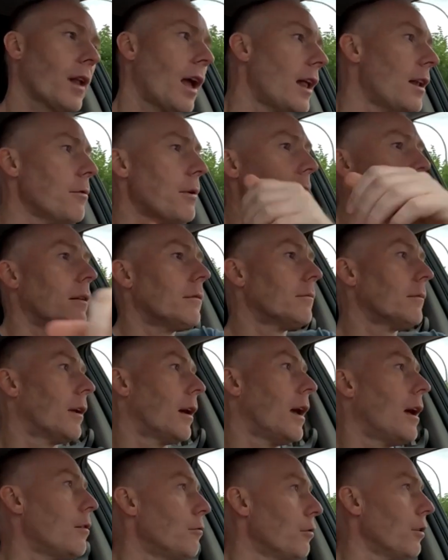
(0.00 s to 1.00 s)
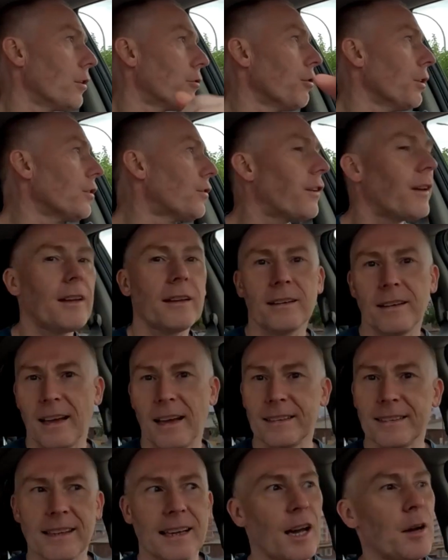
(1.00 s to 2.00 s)
Anyway, uh, look, CrossFit
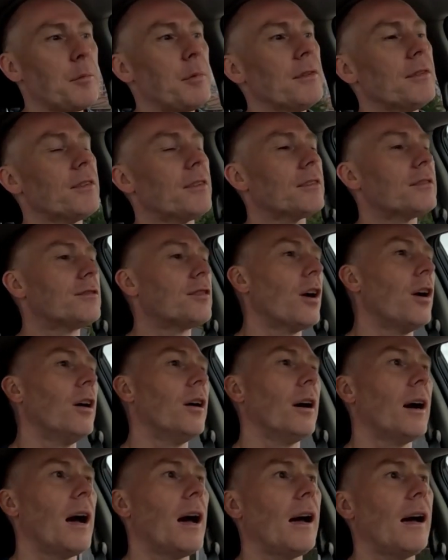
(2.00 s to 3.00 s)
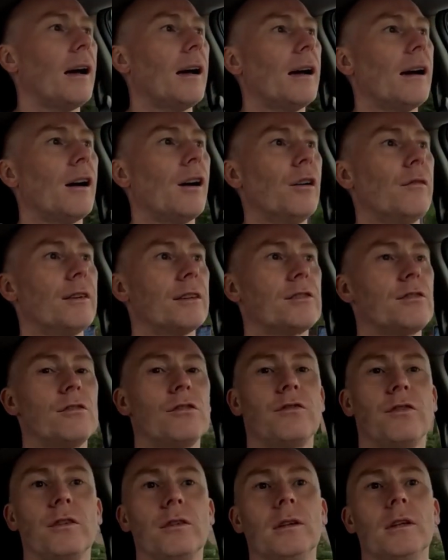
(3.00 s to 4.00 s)
as it happens. So I uh, hope that's
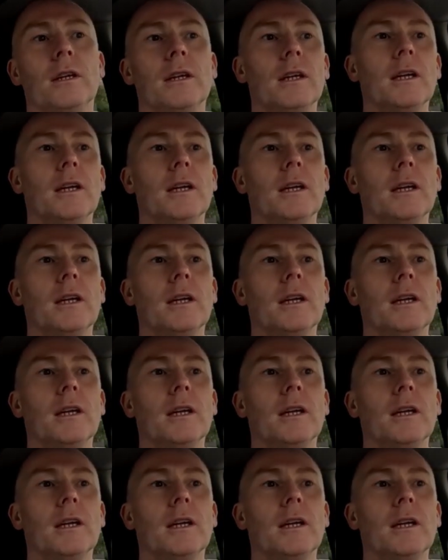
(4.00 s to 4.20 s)
useful.